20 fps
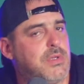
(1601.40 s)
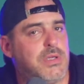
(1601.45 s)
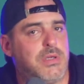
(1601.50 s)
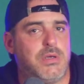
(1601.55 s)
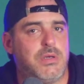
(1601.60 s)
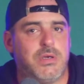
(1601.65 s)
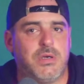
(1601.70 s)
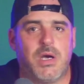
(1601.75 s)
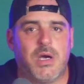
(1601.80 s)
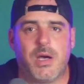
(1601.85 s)

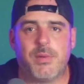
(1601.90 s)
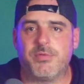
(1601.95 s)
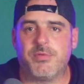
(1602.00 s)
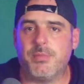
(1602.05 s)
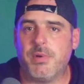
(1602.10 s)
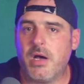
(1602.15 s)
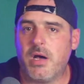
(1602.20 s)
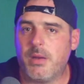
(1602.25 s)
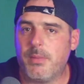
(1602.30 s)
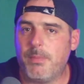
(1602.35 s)

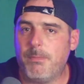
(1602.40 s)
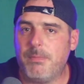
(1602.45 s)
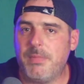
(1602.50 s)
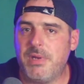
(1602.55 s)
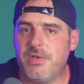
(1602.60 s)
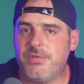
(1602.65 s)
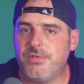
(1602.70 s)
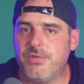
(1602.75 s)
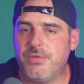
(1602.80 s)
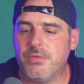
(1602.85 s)
OBSBot Meet
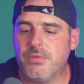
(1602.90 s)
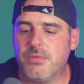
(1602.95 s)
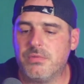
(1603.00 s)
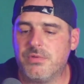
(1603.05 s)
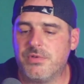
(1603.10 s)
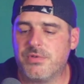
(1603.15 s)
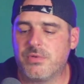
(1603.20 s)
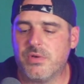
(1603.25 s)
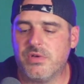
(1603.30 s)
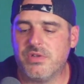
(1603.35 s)
2. Let's
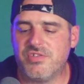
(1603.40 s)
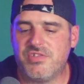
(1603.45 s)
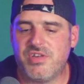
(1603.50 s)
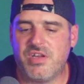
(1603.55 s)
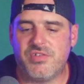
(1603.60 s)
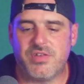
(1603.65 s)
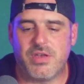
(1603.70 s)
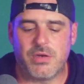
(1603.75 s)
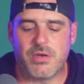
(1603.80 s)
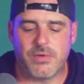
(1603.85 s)
go ahead and change
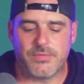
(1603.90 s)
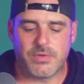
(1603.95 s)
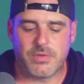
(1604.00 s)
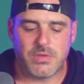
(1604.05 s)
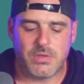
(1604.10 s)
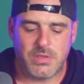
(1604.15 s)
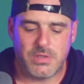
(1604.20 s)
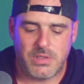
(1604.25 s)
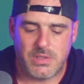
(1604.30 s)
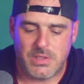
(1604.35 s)
that over,
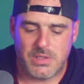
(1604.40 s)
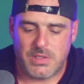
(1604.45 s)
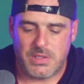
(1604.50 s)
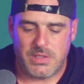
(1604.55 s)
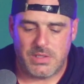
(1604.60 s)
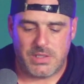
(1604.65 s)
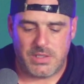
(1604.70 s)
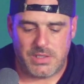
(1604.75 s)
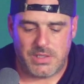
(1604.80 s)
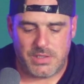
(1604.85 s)

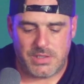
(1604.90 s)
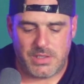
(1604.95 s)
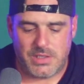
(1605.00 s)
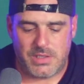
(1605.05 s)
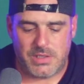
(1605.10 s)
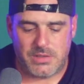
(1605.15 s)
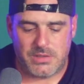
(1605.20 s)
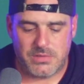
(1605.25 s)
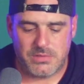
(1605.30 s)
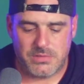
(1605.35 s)
and
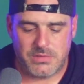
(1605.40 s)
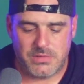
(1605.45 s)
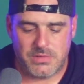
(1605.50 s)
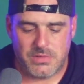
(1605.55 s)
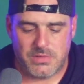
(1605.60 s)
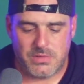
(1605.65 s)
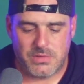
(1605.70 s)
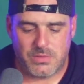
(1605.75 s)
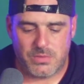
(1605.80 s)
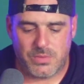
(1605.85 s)

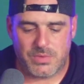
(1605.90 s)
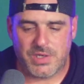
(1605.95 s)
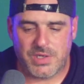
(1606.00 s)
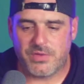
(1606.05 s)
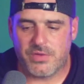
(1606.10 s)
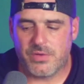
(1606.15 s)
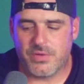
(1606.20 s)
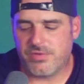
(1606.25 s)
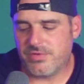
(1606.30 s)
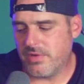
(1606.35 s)
we'll get
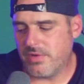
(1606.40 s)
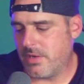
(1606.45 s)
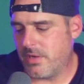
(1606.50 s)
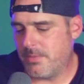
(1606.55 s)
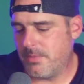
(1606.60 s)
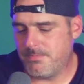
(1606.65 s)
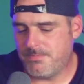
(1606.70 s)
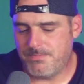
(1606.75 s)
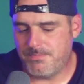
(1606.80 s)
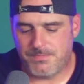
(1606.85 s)
those set up.
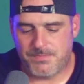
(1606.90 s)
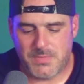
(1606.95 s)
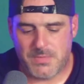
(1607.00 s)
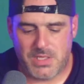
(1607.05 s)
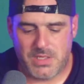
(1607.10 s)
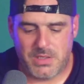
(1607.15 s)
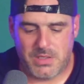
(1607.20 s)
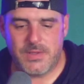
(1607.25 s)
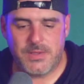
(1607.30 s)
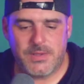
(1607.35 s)

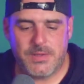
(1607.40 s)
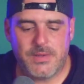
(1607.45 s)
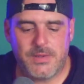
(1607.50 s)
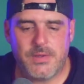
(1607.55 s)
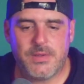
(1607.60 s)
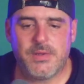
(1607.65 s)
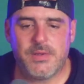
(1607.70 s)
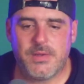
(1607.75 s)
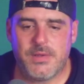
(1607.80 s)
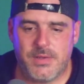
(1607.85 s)

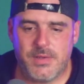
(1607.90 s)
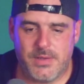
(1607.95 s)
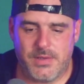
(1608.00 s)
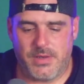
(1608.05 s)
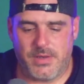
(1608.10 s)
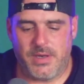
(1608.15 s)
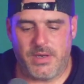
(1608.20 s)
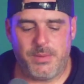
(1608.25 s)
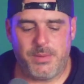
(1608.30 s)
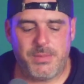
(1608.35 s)
All
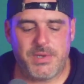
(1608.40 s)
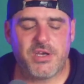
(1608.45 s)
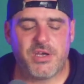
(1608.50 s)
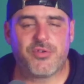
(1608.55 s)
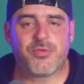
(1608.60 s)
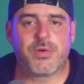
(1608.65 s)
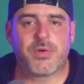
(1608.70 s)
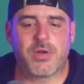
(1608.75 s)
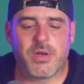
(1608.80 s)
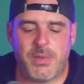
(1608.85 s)
right, and because we're
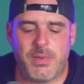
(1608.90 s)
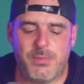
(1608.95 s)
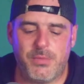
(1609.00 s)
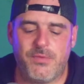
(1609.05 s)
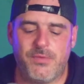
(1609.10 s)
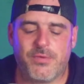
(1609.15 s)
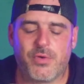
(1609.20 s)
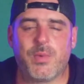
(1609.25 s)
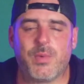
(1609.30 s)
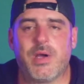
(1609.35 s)
going to be moving
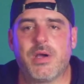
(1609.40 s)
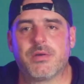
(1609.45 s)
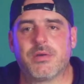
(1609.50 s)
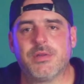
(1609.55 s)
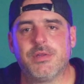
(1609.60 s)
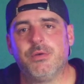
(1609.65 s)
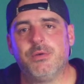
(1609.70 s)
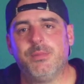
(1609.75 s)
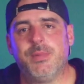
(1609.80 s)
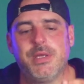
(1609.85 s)
around a little
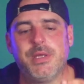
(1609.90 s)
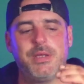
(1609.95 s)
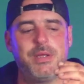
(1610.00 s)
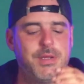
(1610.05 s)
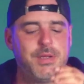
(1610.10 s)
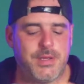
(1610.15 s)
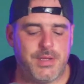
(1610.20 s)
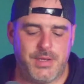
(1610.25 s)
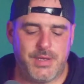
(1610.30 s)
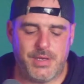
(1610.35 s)
bit,
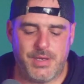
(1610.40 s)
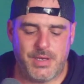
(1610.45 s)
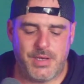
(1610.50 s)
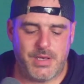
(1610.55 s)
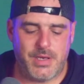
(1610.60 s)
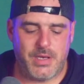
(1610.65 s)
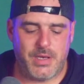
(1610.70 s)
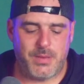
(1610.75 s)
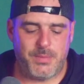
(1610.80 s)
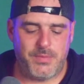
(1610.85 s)

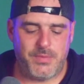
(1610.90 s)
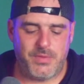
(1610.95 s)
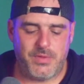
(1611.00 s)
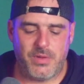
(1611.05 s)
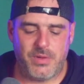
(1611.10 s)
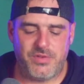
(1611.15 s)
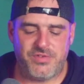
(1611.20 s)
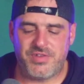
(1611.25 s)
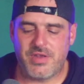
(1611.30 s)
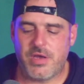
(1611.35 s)
the
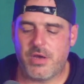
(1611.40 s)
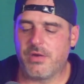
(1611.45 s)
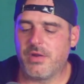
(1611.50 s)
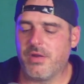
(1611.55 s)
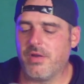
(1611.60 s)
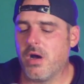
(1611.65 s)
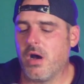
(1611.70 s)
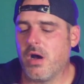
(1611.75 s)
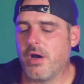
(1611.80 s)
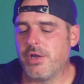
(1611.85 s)
sound and
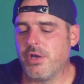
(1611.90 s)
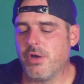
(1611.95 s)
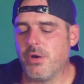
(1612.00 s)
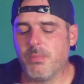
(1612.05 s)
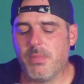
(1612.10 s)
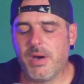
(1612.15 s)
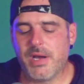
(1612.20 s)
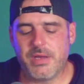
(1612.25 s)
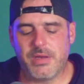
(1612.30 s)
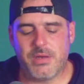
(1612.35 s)
audio
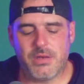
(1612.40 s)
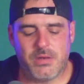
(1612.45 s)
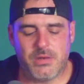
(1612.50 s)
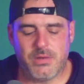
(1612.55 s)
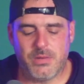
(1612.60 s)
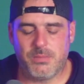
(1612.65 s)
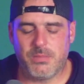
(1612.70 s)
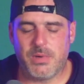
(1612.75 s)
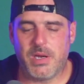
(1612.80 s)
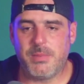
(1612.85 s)
might
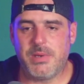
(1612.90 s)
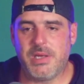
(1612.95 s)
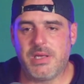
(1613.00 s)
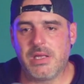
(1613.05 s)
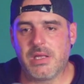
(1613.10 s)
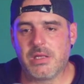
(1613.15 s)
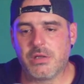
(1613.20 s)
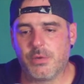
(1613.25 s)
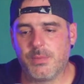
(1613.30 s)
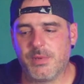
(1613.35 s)
get a
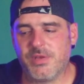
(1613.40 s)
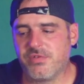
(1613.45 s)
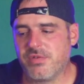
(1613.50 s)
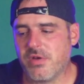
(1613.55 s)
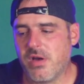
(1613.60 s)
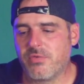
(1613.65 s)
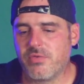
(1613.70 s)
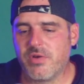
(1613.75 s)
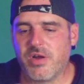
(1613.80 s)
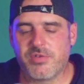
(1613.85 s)
little bit
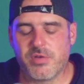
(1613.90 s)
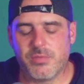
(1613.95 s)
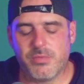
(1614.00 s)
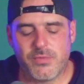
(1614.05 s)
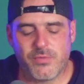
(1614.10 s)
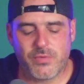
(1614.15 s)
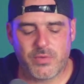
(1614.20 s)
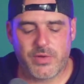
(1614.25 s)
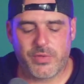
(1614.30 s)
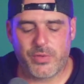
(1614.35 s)
softer as I move
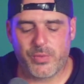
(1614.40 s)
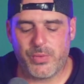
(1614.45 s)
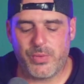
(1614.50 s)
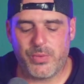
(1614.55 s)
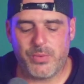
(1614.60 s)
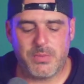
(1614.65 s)
around the room,